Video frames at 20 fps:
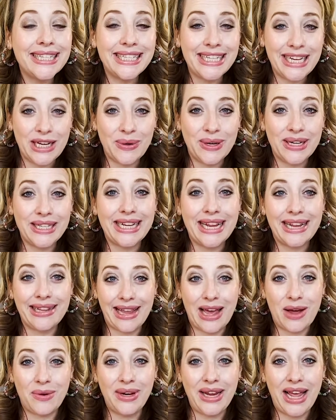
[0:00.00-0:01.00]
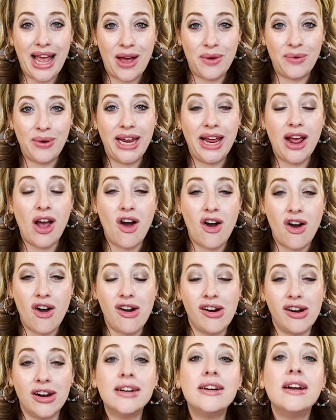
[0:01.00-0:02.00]
secrets in Loudoun County
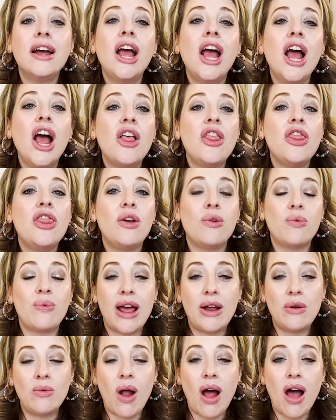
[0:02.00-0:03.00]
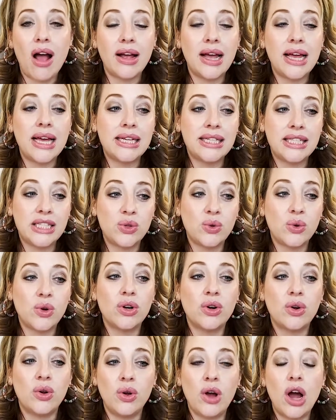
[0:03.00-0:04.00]
are the Red Rock
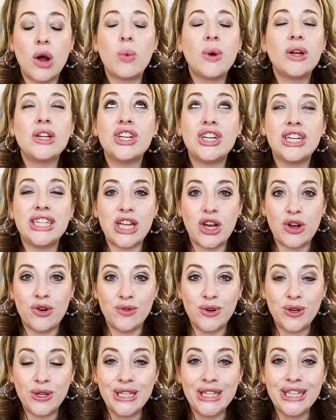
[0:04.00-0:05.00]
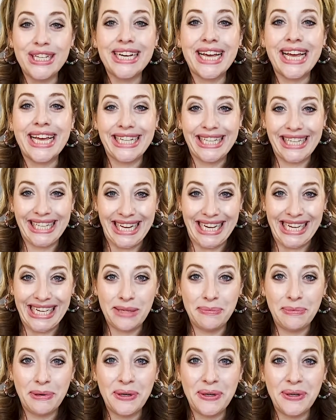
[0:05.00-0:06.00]
Historical or Wilderness Overlook in
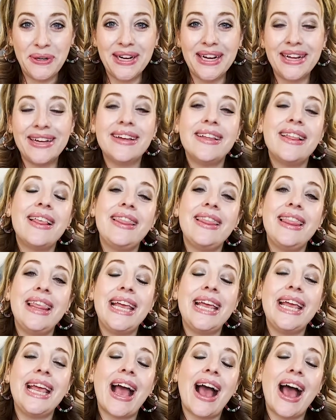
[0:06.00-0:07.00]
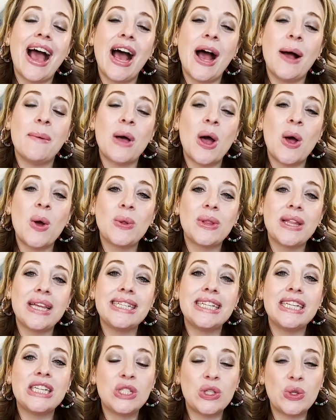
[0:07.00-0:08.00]
Leesburg, the
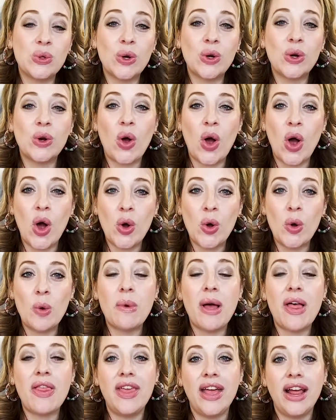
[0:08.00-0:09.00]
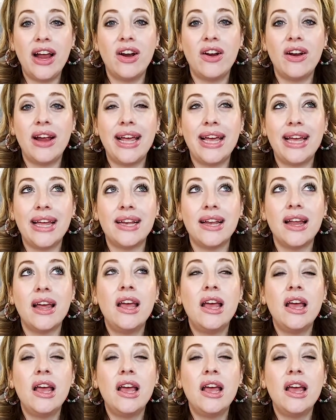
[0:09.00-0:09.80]
Oatlands Historical Home there in